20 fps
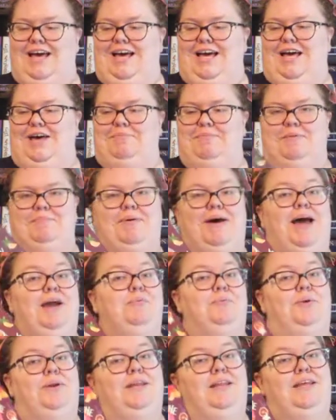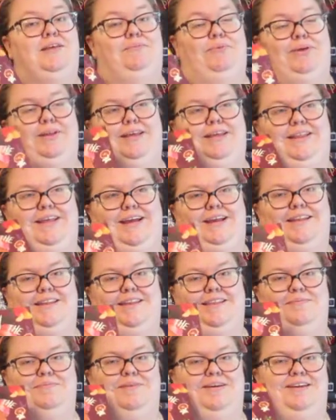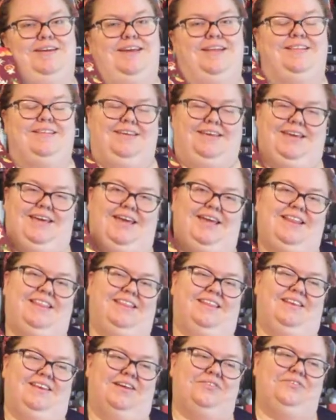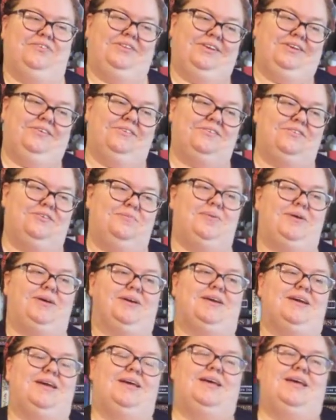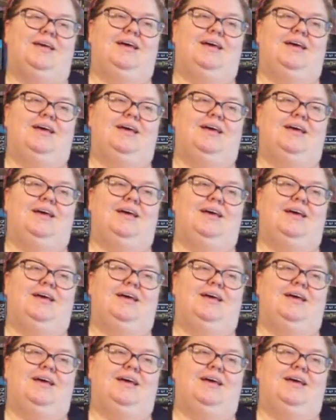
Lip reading: But I really, really like this book. It's another lyrical book.